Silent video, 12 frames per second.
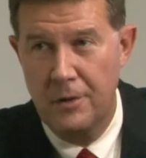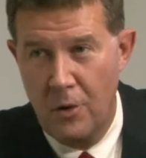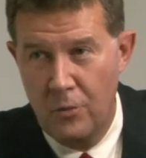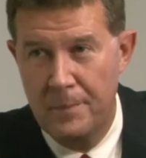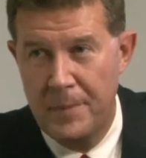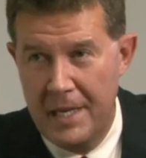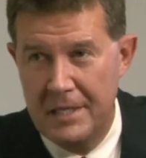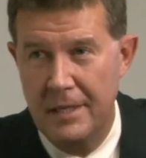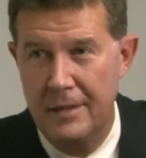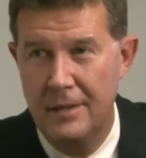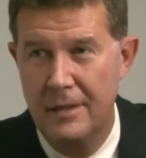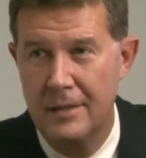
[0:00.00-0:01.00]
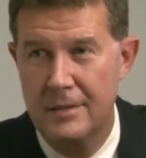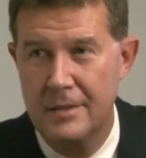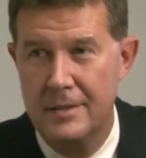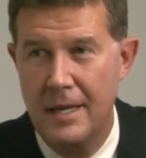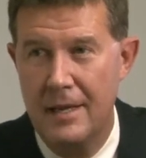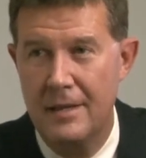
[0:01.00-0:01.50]
their own opinion. To
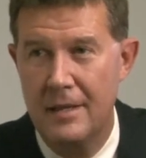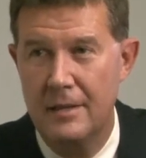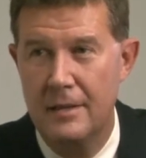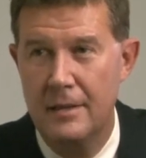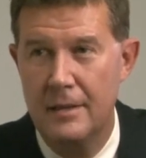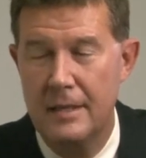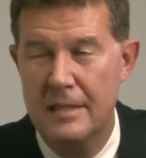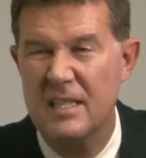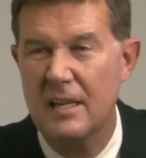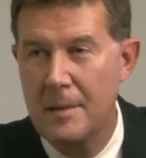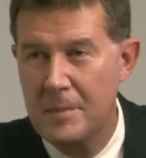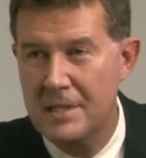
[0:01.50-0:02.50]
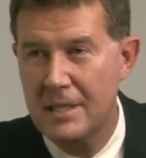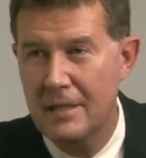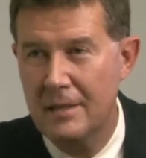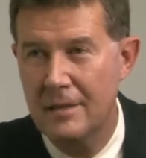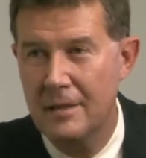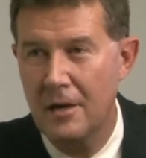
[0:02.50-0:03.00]
say that it's
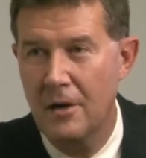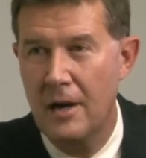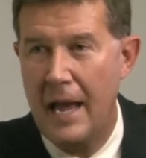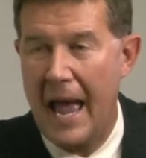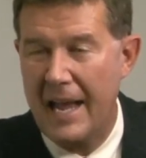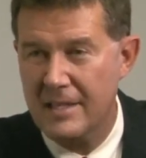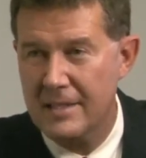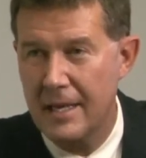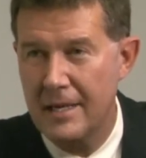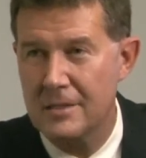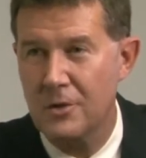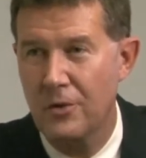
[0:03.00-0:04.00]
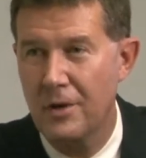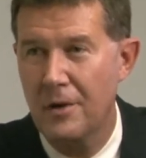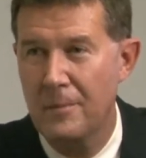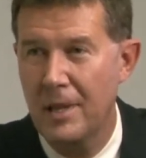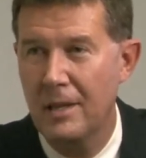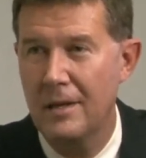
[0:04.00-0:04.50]
limiting their access or their
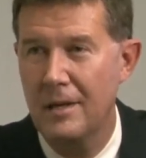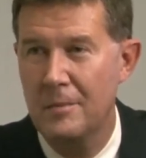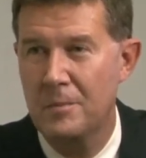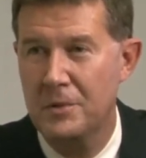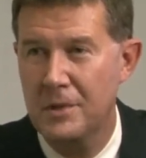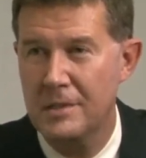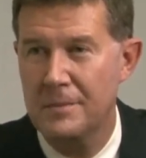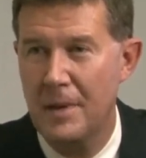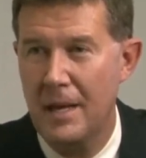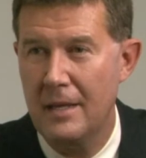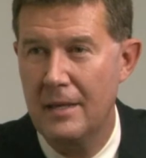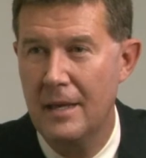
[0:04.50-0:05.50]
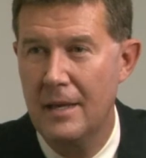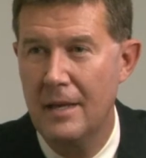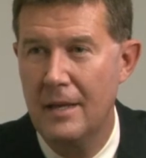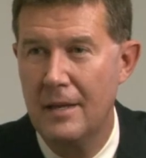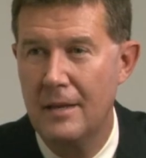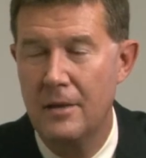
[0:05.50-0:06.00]
ability to participate,
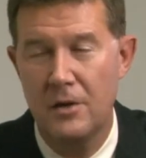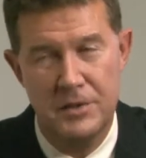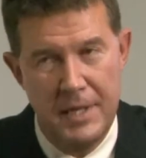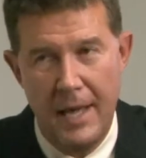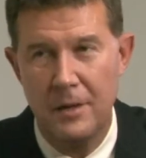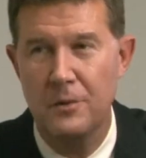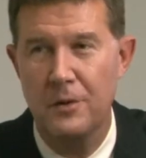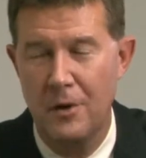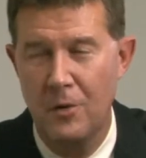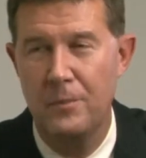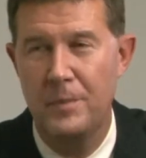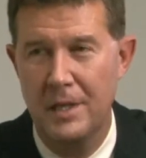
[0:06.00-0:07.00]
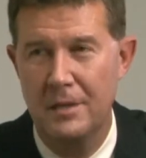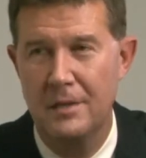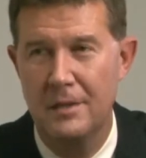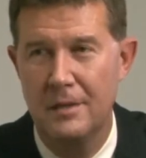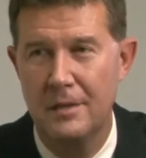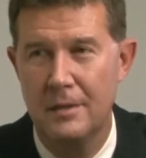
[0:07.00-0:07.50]
they're entitled to their own opinion,
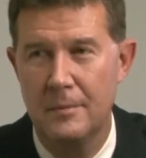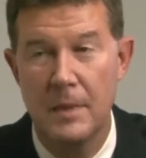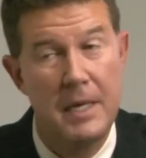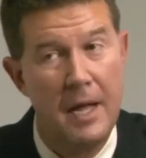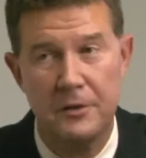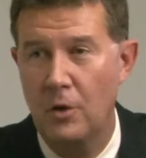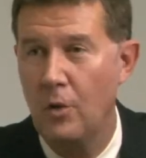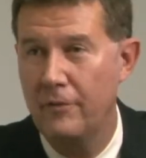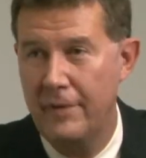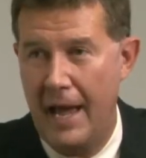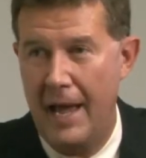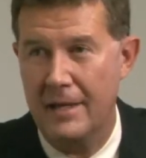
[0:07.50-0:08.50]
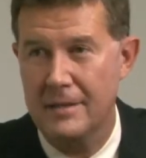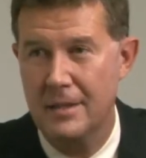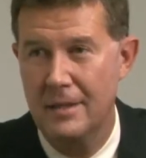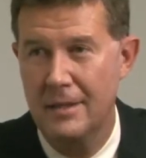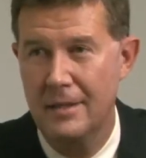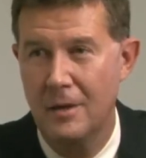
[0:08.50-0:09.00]
but not their own facts.
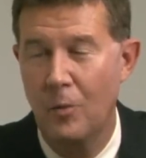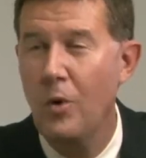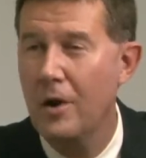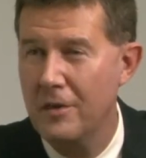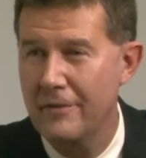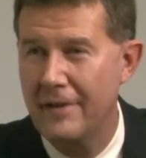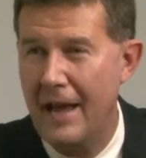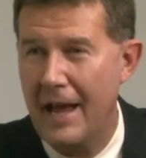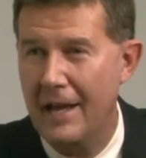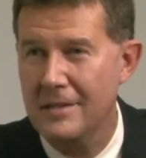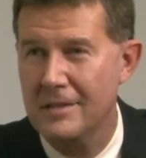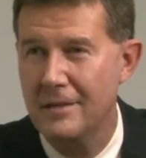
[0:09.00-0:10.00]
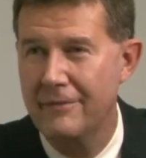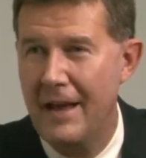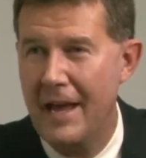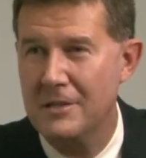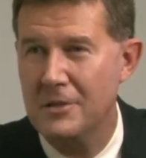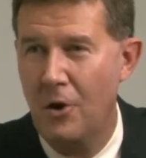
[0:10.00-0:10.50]
Well, what are the facts? The
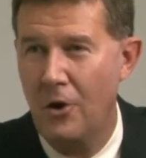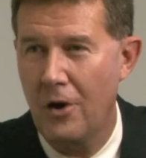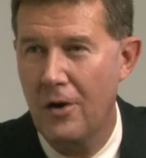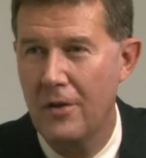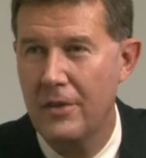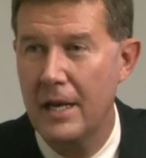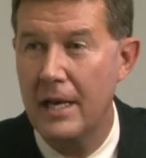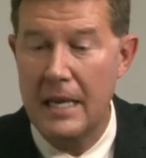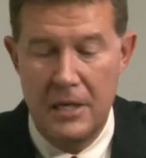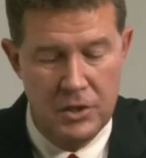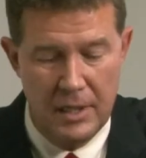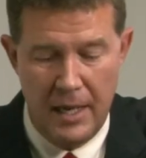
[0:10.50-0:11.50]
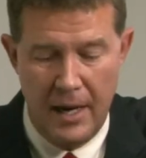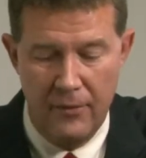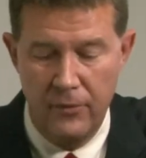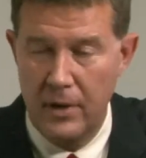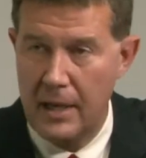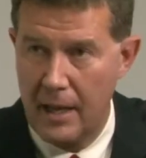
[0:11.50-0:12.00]
facts are that each and
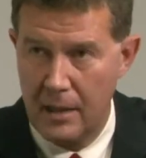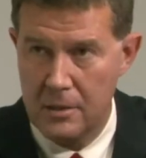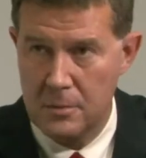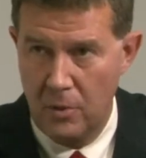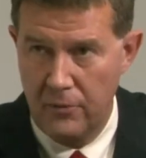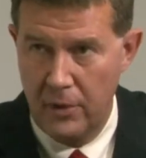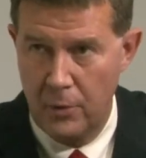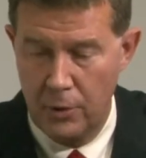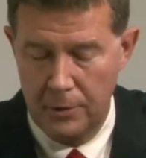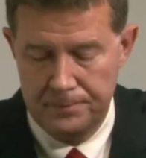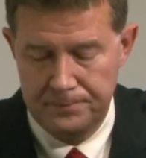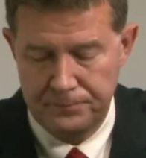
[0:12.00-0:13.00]
every eligible voter,